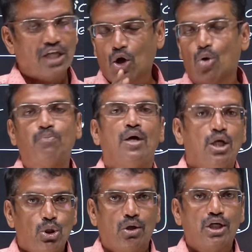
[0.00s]
I hope
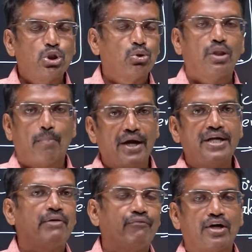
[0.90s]
you understood the
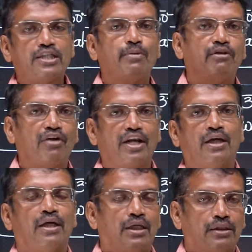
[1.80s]
main difference
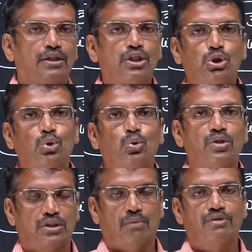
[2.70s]
between these two
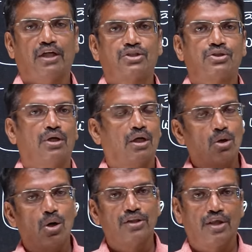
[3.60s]
subjects uh,
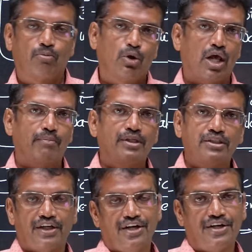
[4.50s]
called thermodynamics
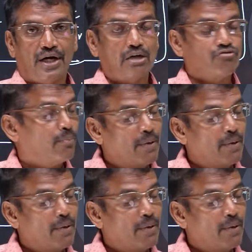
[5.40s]
and heat transfer.